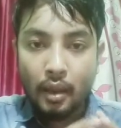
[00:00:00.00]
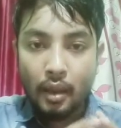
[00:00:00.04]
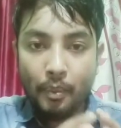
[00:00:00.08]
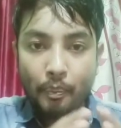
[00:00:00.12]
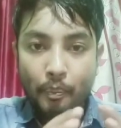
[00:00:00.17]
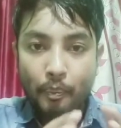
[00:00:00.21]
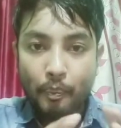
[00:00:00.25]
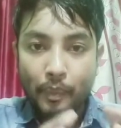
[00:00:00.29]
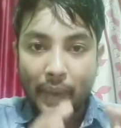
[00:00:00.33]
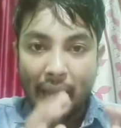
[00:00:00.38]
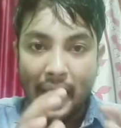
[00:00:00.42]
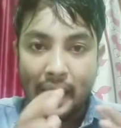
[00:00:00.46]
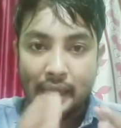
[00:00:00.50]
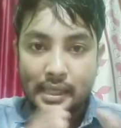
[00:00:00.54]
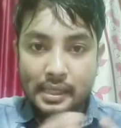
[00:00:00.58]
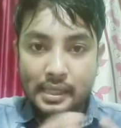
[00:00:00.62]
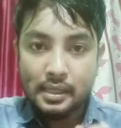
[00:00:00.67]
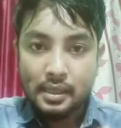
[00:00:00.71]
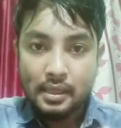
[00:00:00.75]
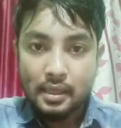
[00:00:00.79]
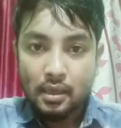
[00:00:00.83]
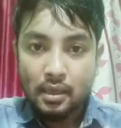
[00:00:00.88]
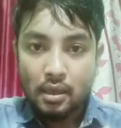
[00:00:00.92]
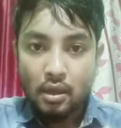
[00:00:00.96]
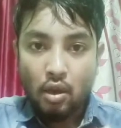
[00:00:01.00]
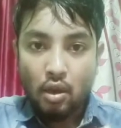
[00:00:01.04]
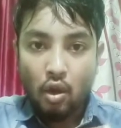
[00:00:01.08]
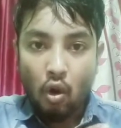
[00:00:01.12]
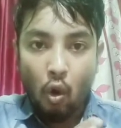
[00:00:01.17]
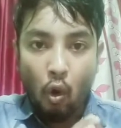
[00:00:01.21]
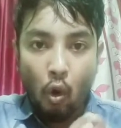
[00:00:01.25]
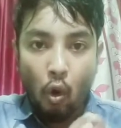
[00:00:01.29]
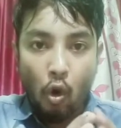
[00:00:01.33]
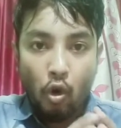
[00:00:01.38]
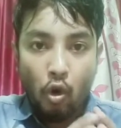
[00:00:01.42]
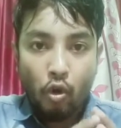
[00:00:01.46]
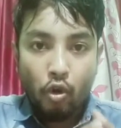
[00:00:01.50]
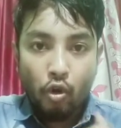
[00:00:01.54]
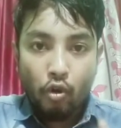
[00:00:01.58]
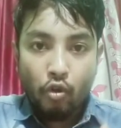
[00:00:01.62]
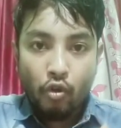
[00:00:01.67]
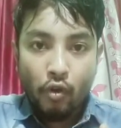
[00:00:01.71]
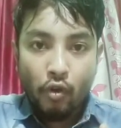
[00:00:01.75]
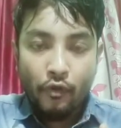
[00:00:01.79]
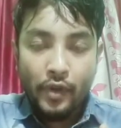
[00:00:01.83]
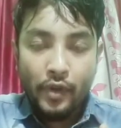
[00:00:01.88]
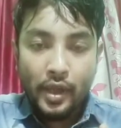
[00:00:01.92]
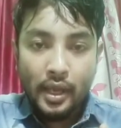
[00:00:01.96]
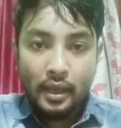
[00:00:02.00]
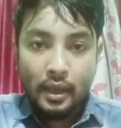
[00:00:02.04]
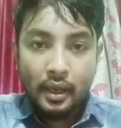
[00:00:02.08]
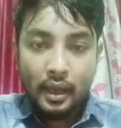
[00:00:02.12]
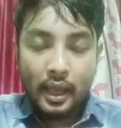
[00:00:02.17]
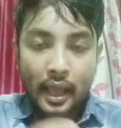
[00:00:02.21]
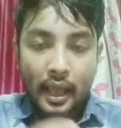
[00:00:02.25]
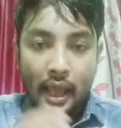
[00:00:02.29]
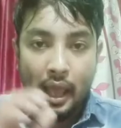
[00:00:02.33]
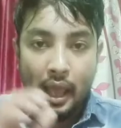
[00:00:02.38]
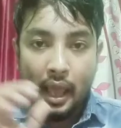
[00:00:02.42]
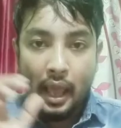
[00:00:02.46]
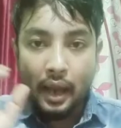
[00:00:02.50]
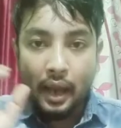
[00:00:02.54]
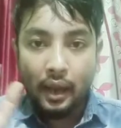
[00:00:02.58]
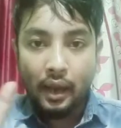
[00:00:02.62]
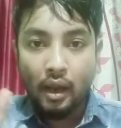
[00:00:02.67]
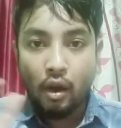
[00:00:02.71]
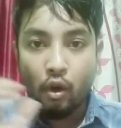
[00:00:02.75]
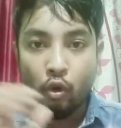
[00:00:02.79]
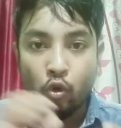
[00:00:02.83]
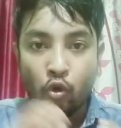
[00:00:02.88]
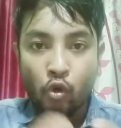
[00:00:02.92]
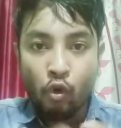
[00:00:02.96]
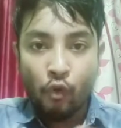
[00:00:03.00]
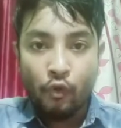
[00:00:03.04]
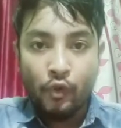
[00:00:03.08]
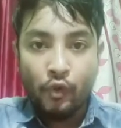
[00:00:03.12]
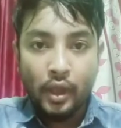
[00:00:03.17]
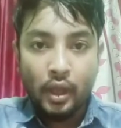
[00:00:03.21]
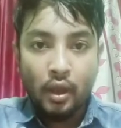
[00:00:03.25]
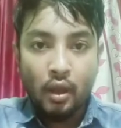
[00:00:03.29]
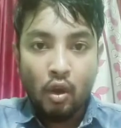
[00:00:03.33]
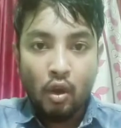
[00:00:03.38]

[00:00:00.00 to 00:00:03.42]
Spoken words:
plants: autotrophic, heterotrophic.